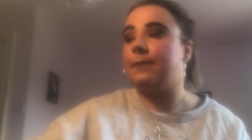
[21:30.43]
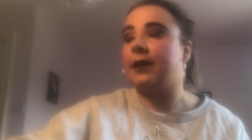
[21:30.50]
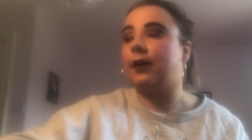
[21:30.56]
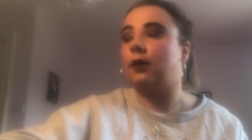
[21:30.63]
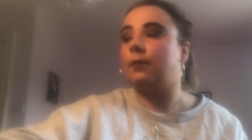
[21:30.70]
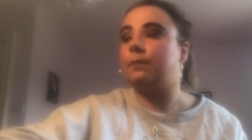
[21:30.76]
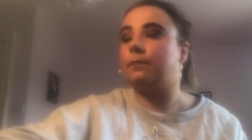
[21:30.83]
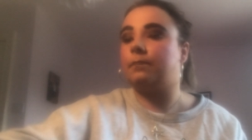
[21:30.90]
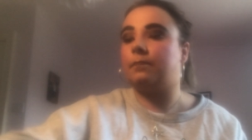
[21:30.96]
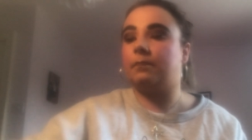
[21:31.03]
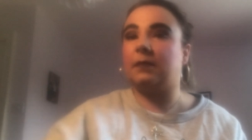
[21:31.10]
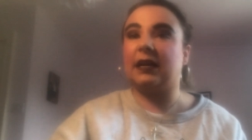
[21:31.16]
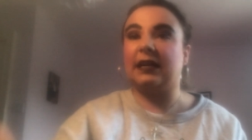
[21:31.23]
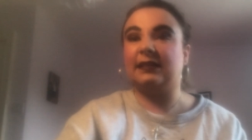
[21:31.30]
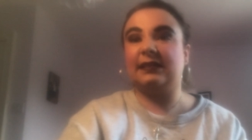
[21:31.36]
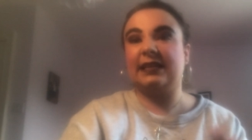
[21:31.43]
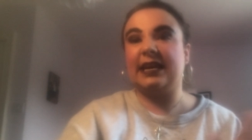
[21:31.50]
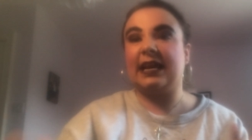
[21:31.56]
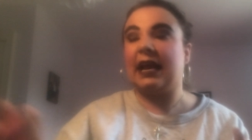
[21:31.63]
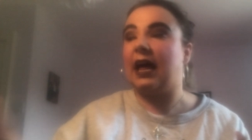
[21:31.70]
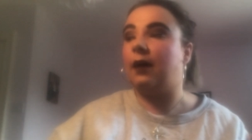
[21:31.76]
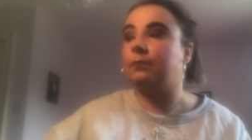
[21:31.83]
makeup,
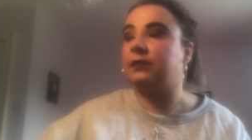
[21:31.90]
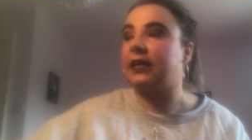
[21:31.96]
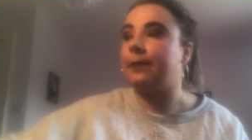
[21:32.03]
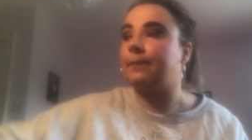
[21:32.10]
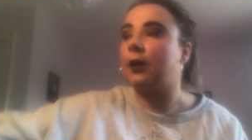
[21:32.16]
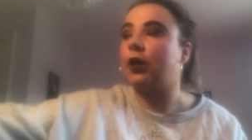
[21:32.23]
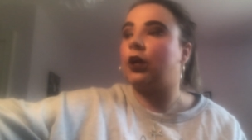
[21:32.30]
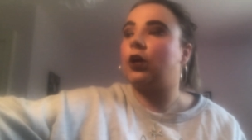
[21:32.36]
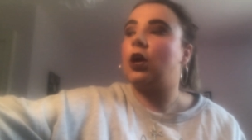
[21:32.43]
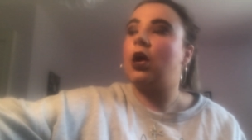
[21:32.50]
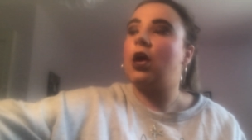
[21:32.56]
glitzy glam type look.